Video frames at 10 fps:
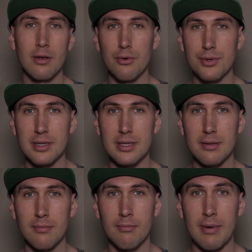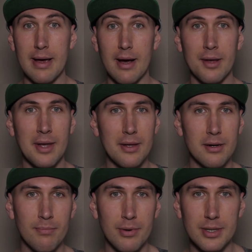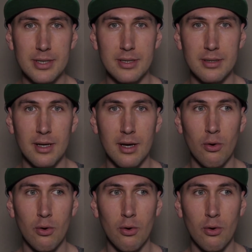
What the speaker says: noticed by another person